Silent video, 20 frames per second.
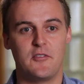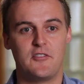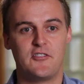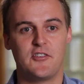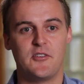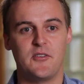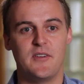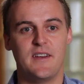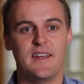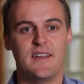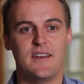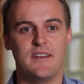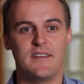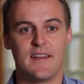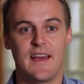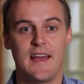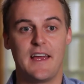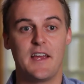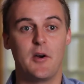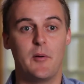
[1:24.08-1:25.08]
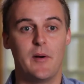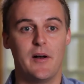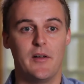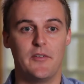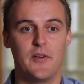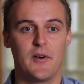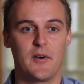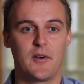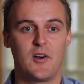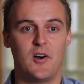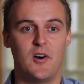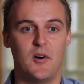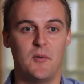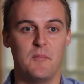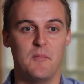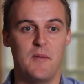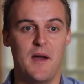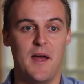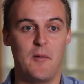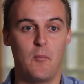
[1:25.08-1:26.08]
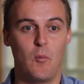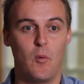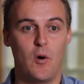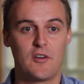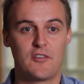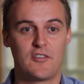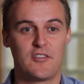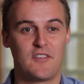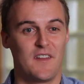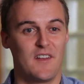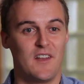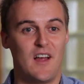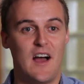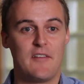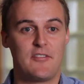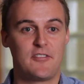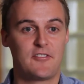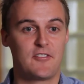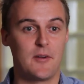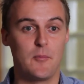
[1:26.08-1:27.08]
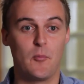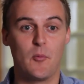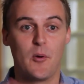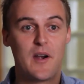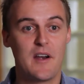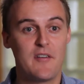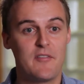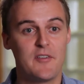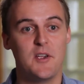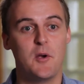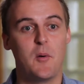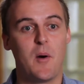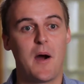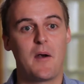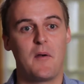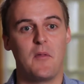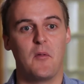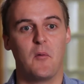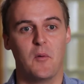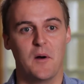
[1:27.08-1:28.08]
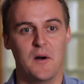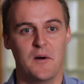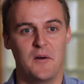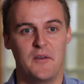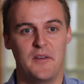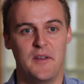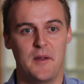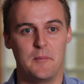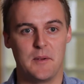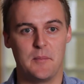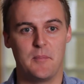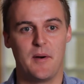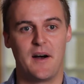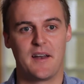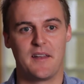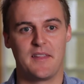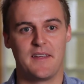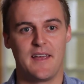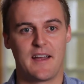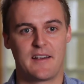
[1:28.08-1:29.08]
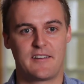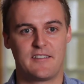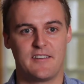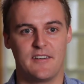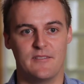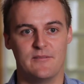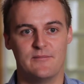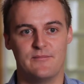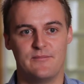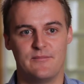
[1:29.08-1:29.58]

tune in to AOL.com and watch the live stream wherever you are in the world and be part of the action.